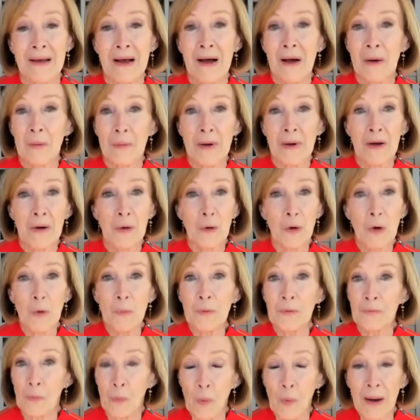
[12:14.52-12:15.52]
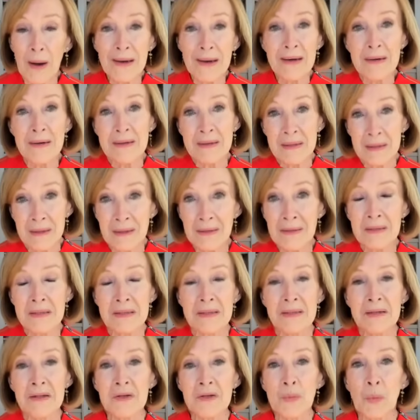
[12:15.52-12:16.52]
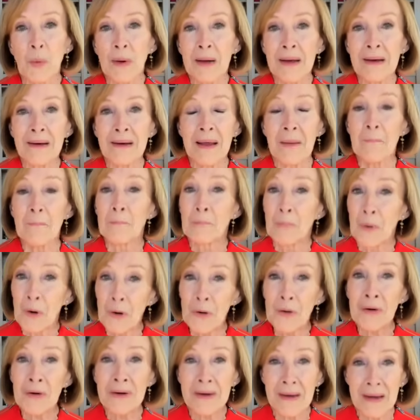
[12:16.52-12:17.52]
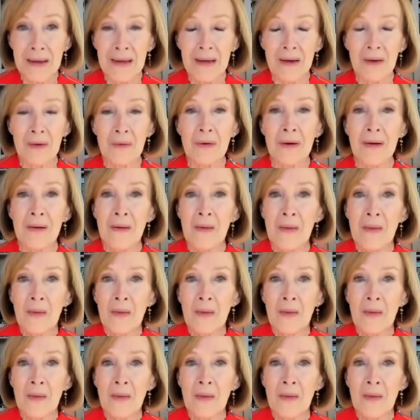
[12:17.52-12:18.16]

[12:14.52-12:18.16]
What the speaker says: a group of white Tulsans went and burned down